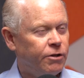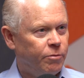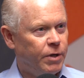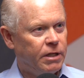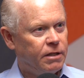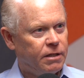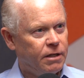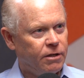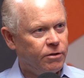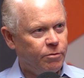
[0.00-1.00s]
You win.
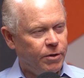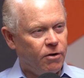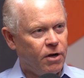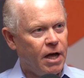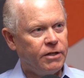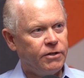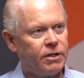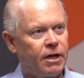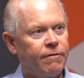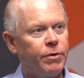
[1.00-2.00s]
You win all kinds of
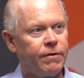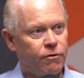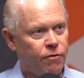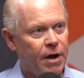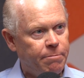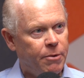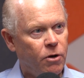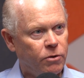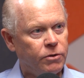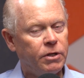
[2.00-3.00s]
stuff. We have great
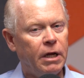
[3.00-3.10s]
bones.